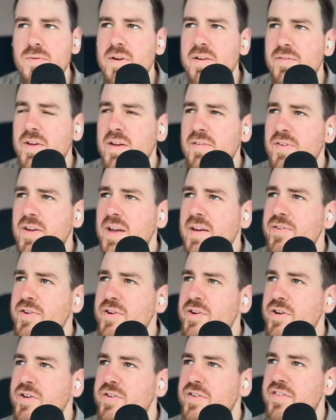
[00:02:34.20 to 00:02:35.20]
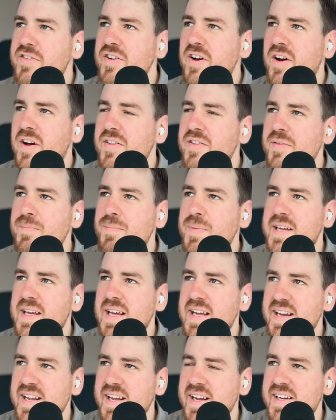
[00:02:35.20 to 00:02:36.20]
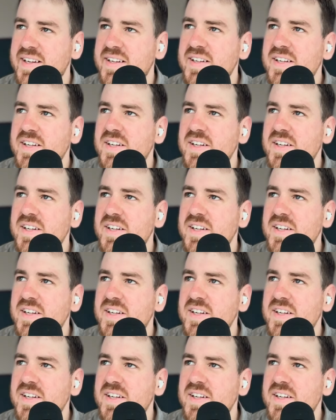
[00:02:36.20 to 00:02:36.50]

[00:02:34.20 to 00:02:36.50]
if you could just start at the beginning,